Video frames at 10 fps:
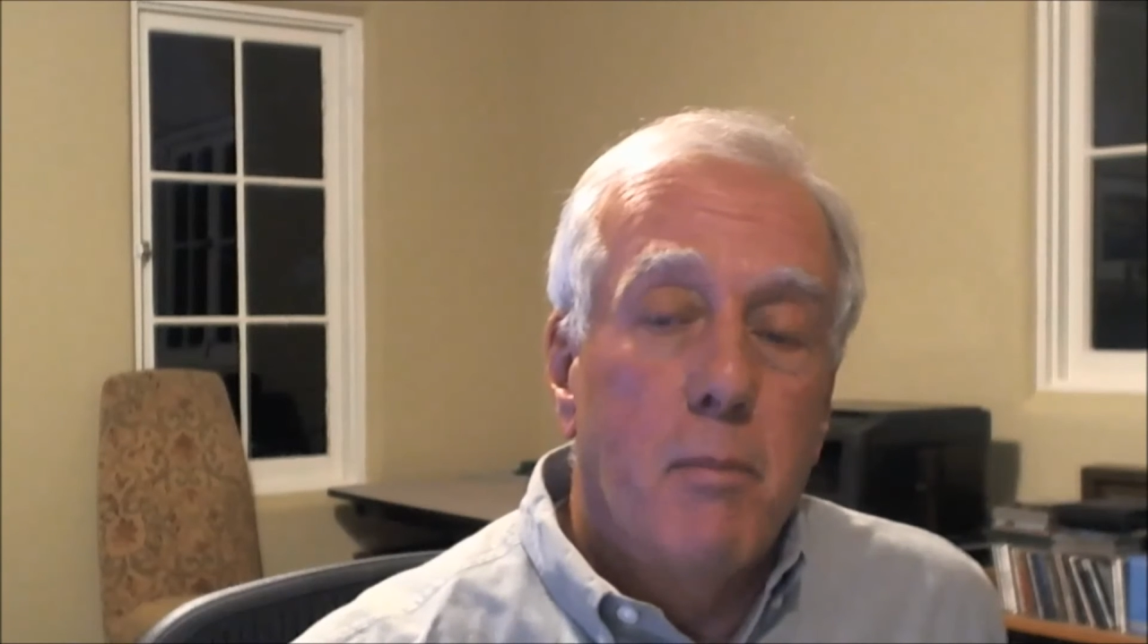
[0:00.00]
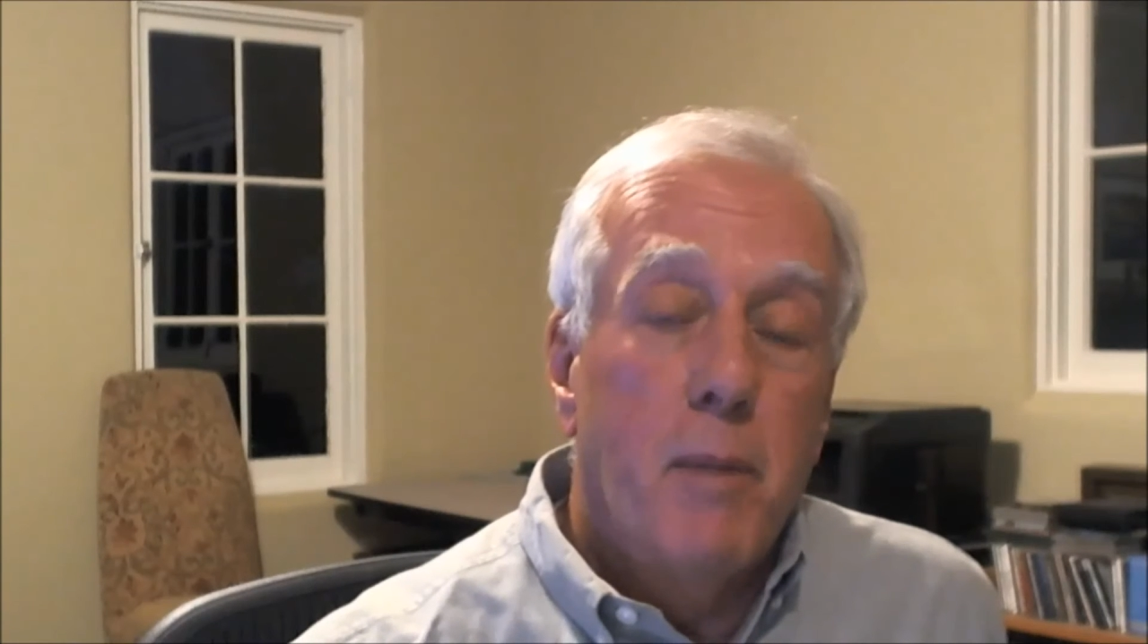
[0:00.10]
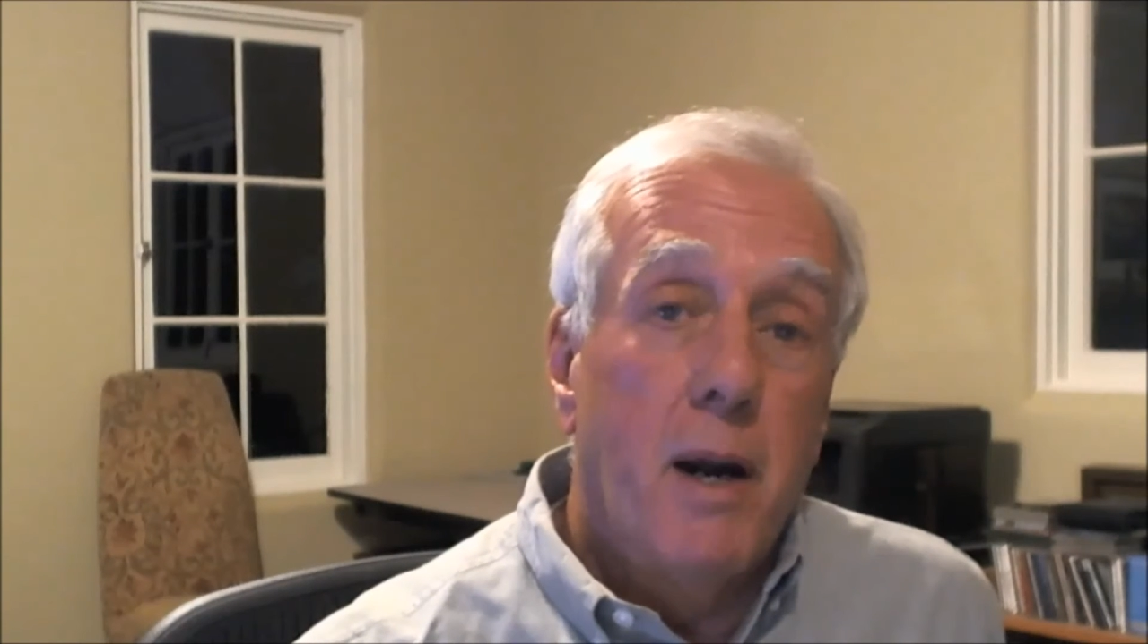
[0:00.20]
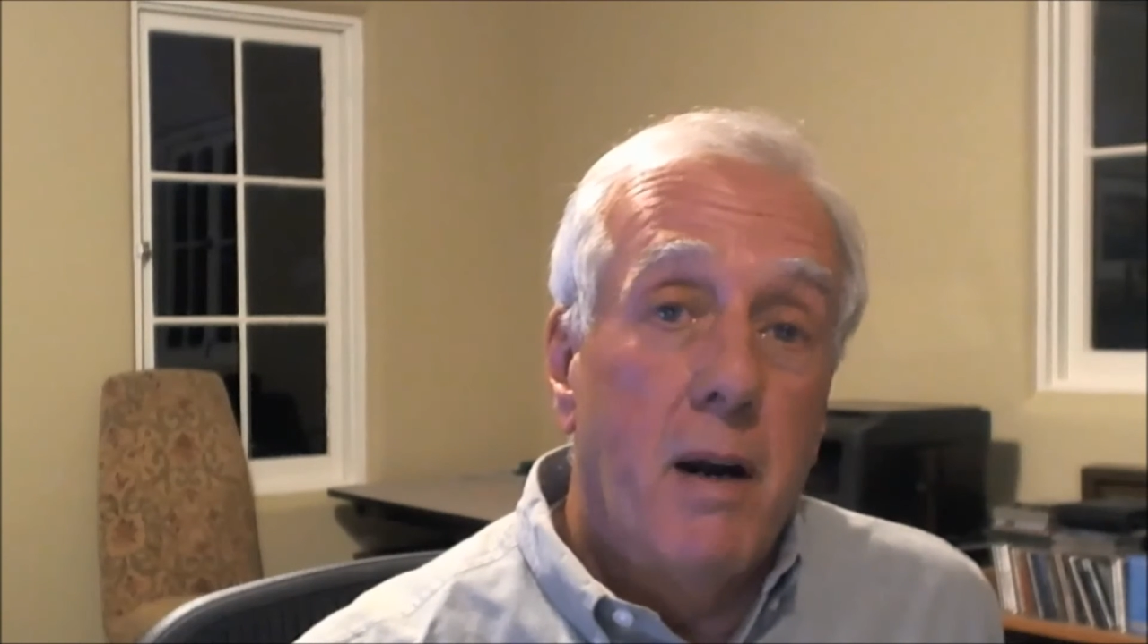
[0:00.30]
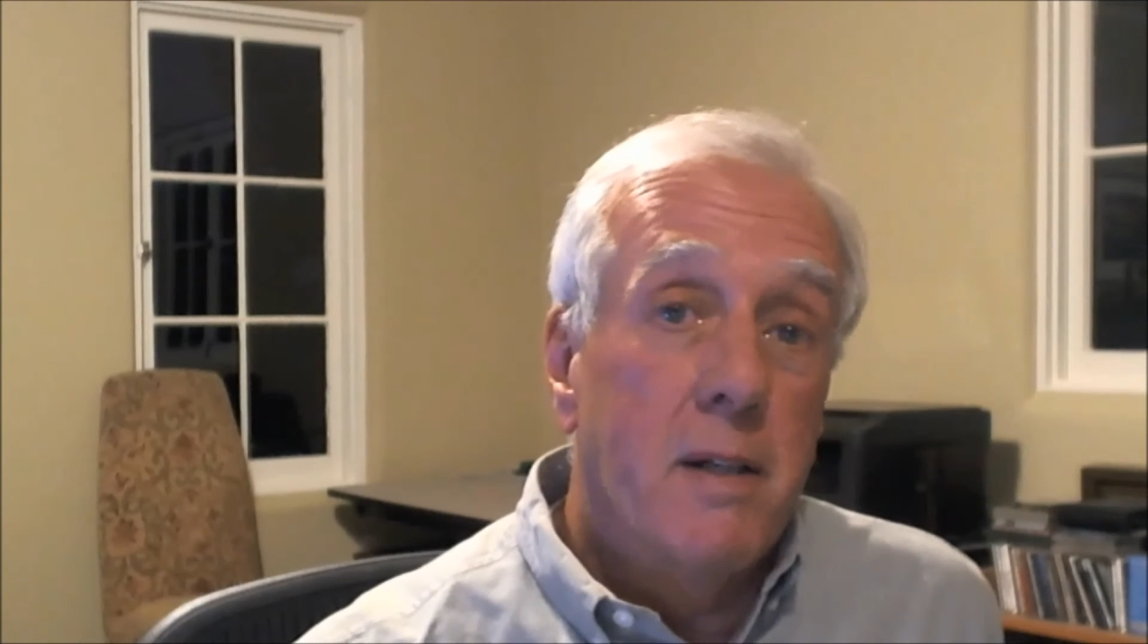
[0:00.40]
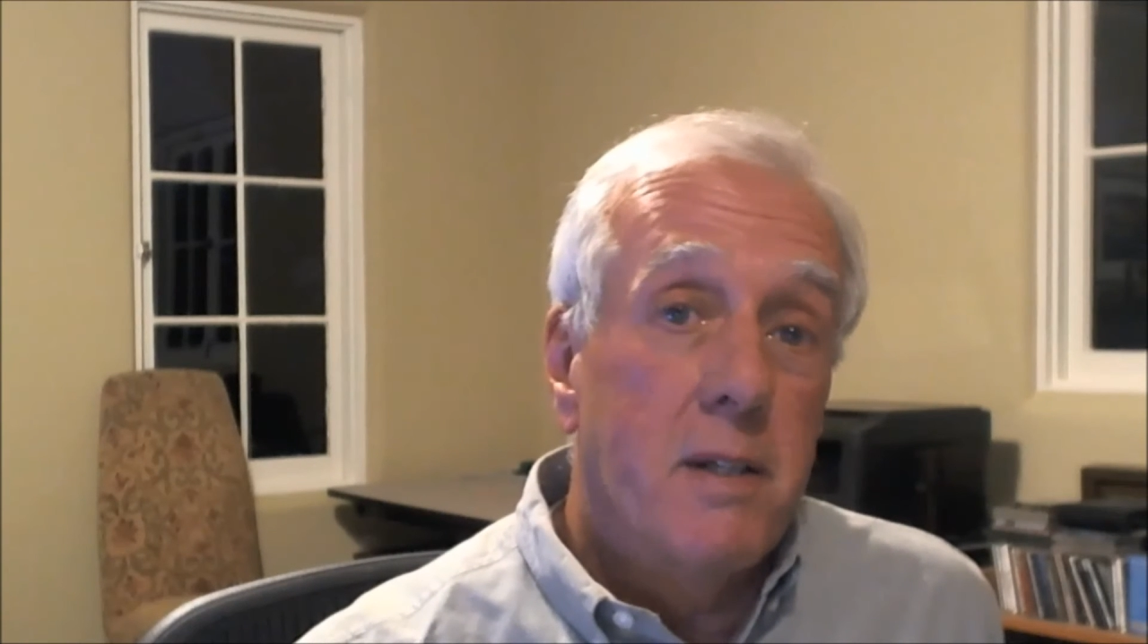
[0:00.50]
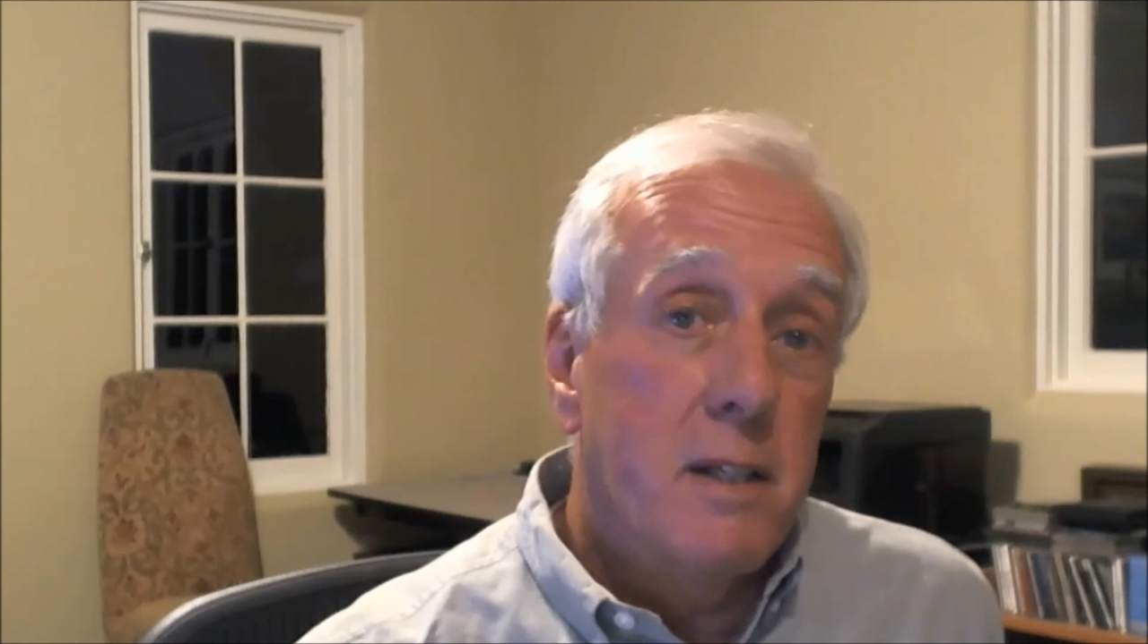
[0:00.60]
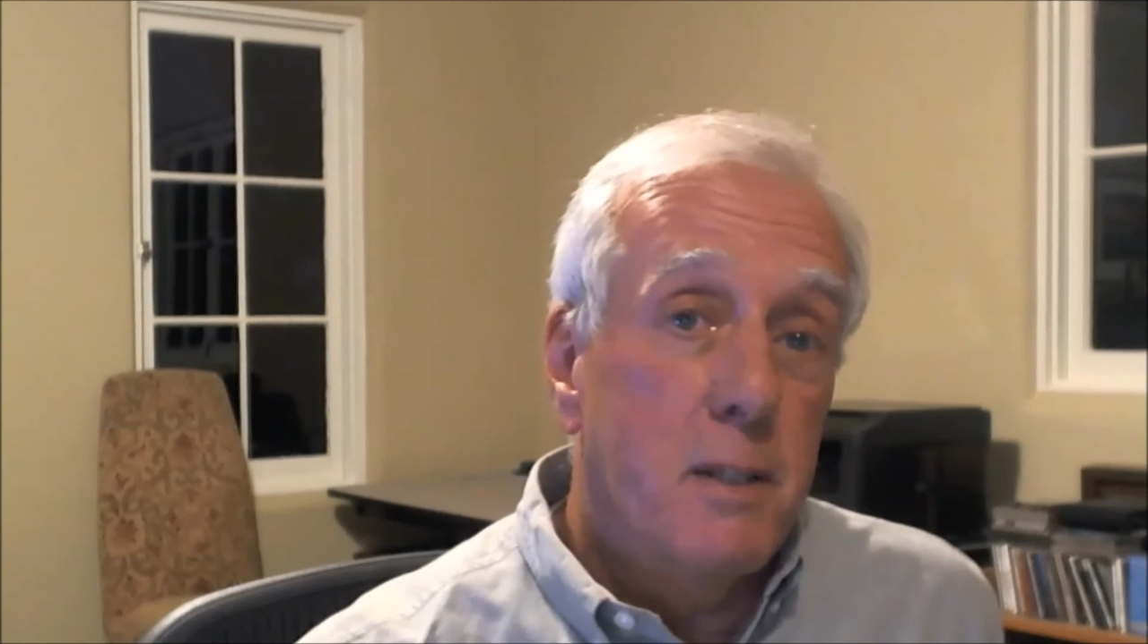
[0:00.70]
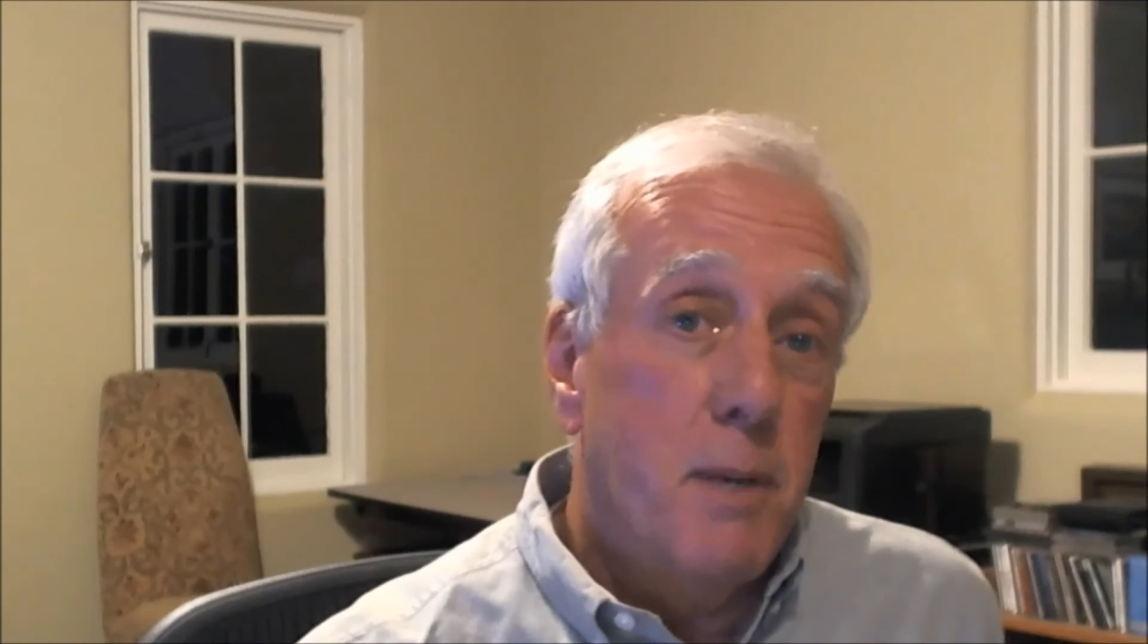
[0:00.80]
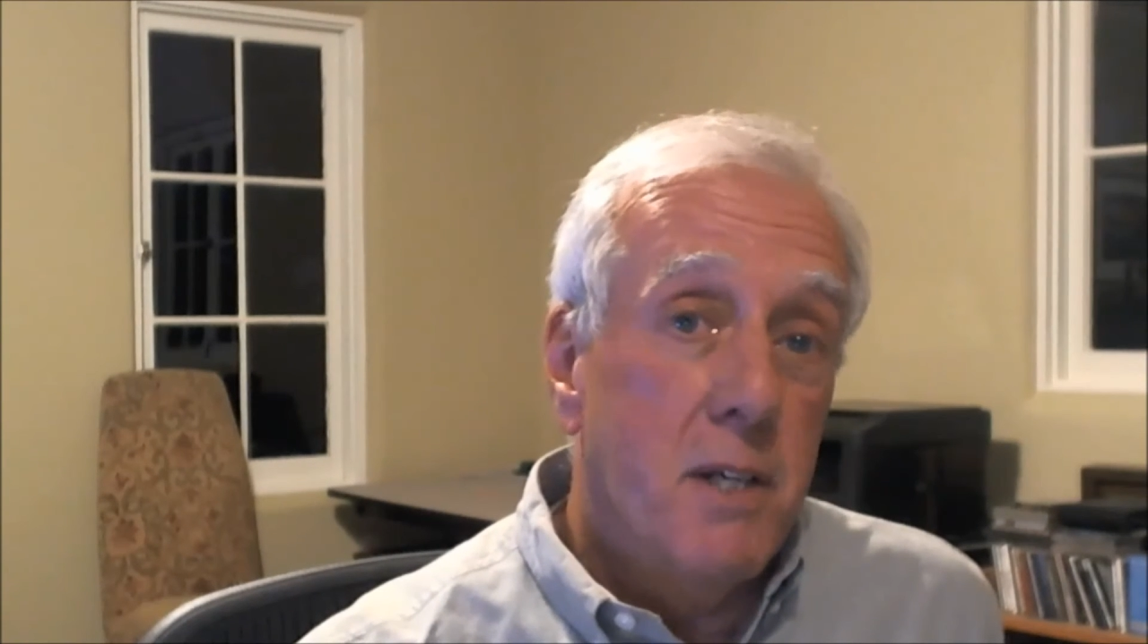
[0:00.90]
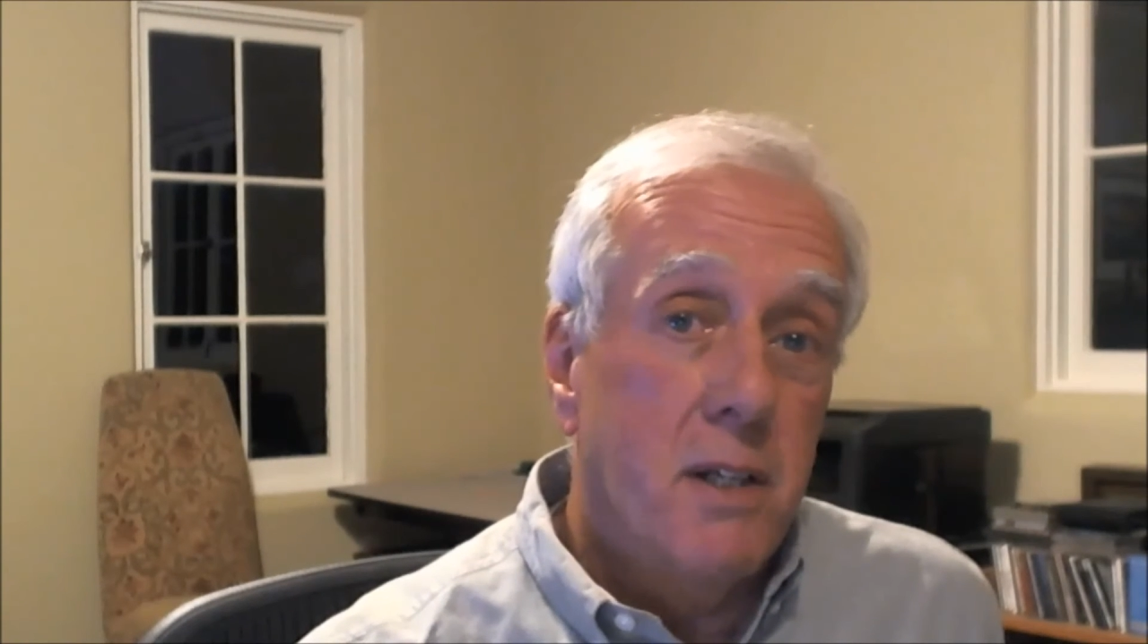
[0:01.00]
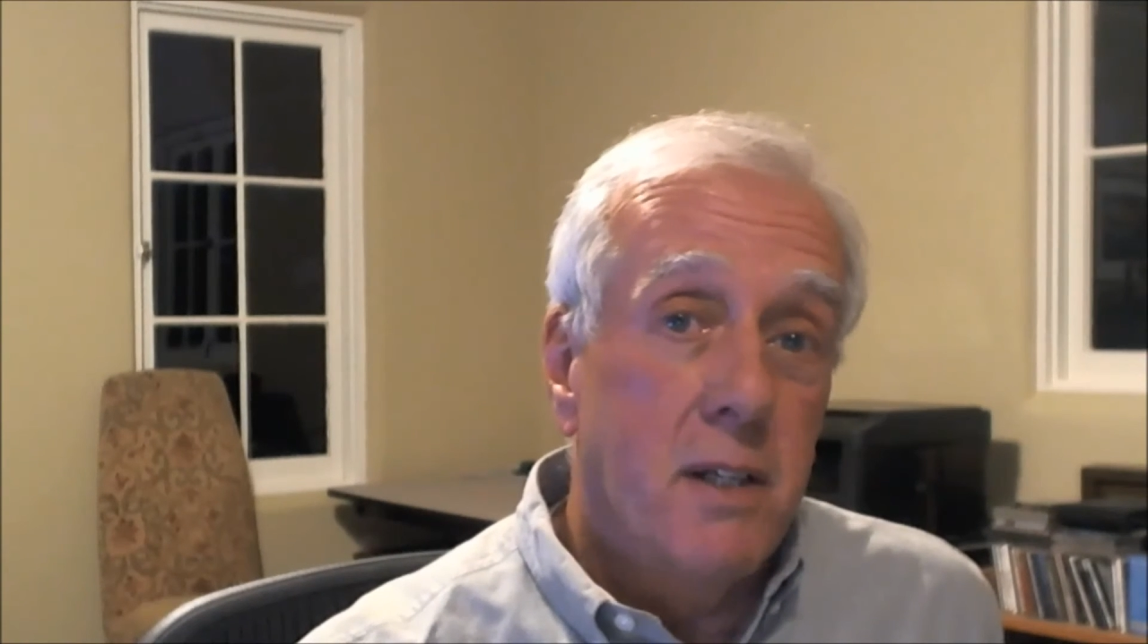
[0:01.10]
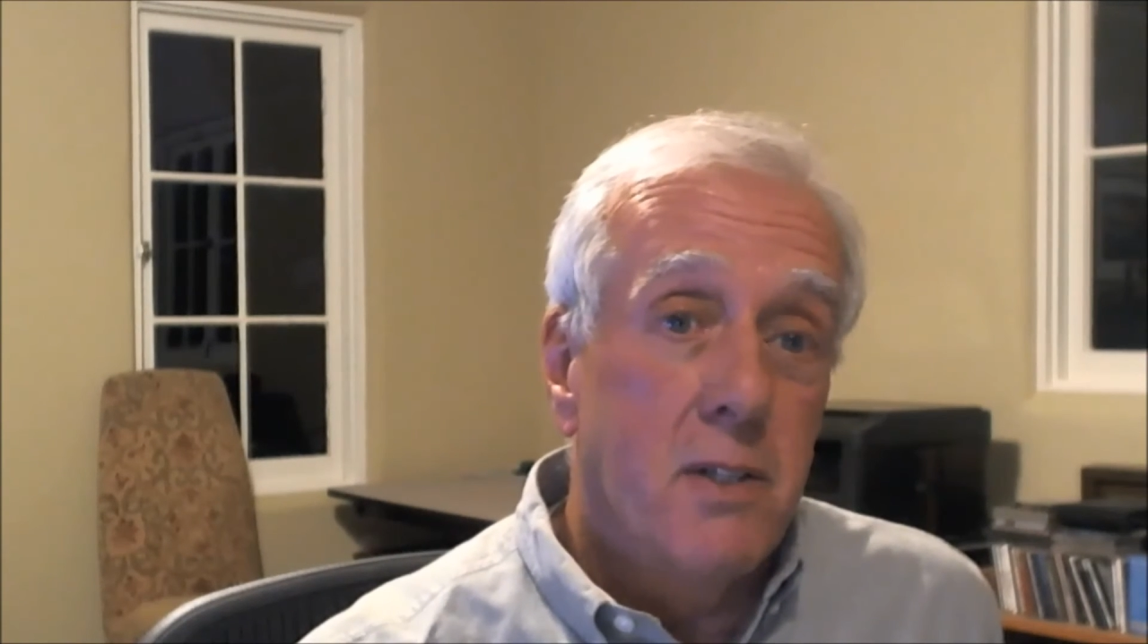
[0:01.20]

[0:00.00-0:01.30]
Paris especially